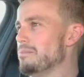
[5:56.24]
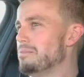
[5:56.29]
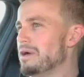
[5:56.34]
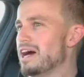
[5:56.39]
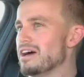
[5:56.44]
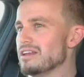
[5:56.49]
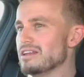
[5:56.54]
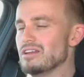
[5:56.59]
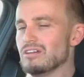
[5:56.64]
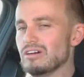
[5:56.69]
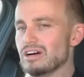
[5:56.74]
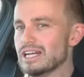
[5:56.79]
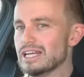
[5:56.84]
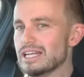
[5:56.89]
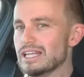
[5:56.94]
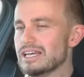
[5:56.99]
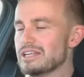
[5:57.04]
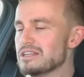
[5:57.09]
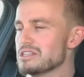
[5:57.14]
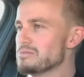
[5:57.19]
about 9
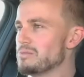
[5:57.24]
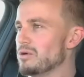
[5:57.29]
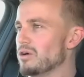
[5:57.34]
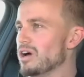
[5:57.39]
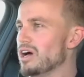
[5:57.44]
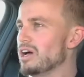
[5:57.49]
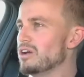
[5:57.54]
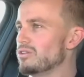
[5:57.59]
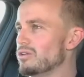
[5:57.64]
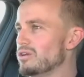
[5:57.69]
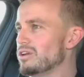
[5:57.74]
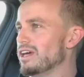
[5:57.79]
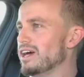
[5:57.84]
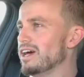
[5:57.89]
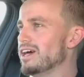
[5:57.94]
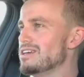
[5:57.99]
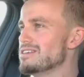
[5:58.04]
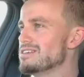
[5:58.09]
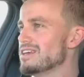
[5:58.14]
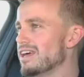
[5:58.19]
litres per 100
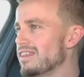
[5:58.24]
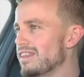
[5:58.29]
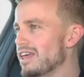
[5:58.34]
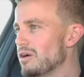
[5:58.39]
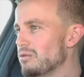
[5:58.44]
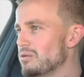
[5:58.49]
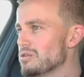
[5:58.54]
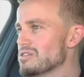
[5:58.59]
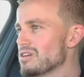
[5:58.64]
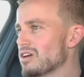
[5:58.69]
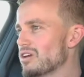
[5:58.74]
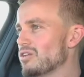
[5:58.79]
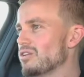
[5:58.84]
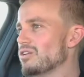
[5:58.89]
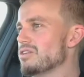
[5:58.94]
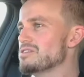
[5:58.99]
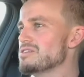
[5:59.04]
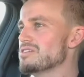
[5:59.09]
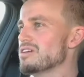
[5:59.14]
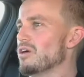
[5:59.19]
Ks, and that was
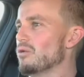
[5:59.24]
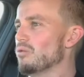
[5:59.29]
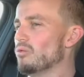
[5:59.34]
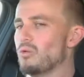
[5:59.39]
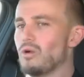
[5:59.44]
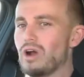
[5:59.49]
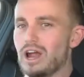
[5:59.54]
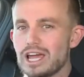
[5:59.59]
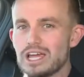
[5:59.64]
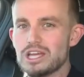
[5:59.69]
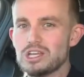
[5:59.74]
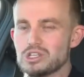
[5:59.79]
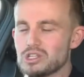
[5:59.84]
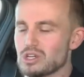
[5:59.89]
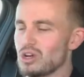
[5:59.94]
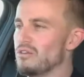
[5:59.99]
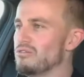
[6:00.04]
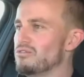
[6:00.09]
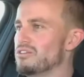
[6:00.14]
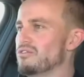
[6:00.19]
across a
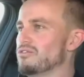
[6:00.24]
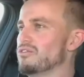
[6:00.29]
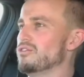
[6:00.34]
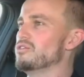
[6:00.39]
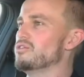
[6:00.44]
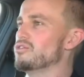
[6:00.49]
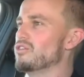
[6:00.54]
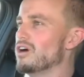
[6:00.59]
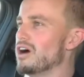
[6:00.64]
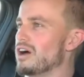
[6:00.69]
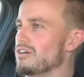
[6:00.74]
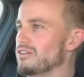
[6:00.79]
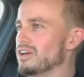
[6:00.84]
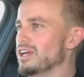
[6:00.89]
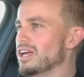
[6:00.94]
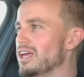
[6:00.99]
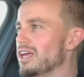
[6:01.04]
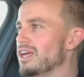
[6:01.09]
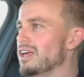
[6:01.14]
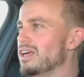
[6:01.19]
range of different
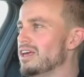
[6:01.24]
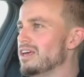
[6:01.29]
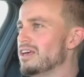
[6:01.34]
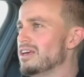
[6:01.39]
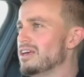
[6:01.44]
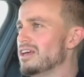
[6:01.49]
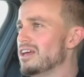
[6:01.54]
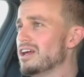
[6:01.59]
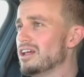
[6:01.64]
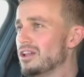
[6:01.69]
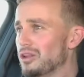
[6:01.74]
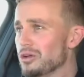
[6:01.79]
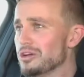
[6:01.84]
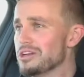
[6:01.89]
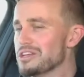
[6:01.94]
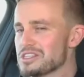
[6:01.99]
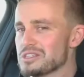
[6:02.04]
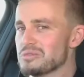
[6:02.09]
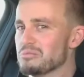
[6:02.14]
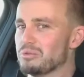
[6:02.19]
driving,
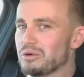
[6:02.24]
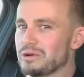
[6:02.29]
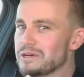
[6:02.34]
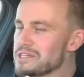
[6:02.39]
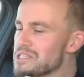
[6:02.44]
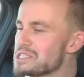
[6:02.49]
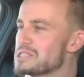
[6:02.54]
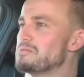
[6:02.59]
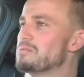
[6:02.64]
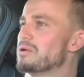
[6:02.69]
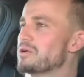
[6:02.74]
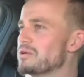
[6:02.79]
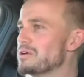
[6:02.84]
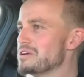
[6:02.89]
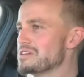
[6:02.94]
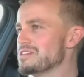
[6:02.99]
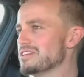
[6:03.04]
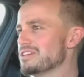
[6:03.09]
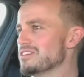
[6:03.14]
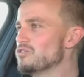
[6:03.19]
including some pretty
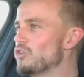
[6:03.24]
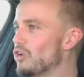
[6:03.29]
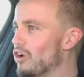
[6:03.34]
spirited